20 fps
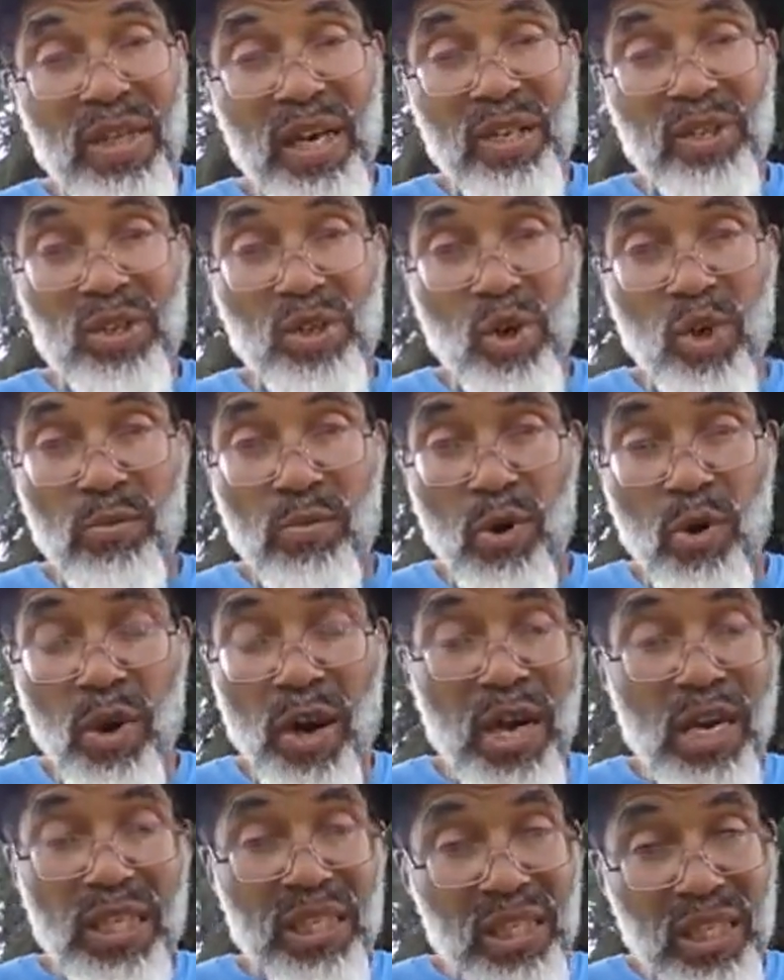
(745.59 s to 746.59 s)
there's no
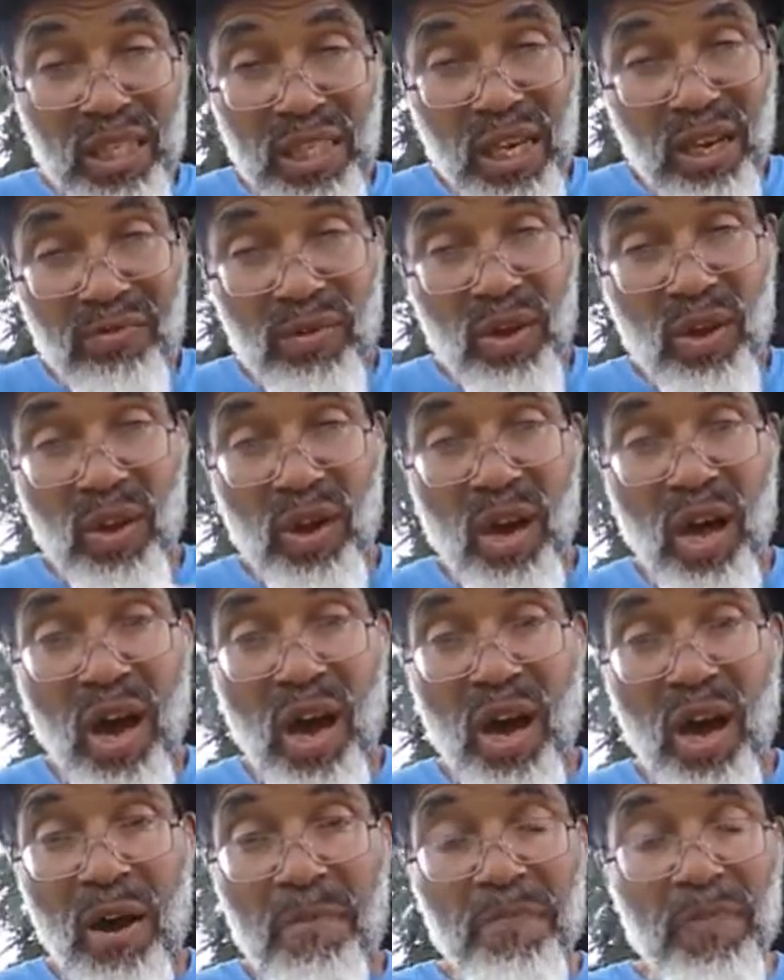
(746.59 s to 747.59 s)
more civil
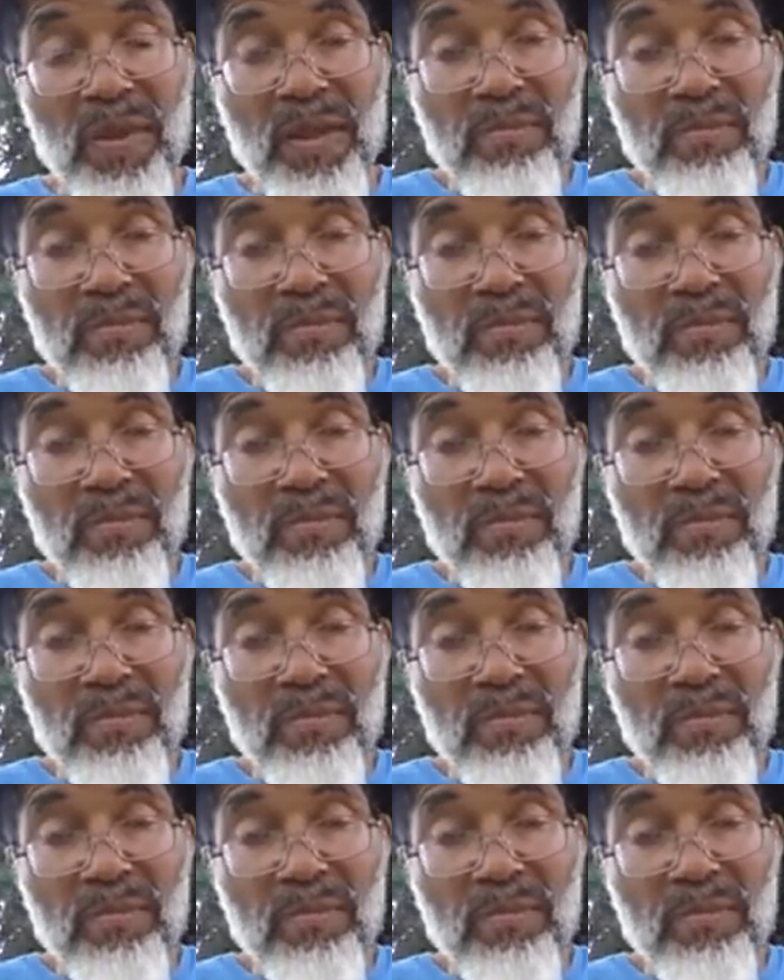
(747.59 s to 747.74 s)
law.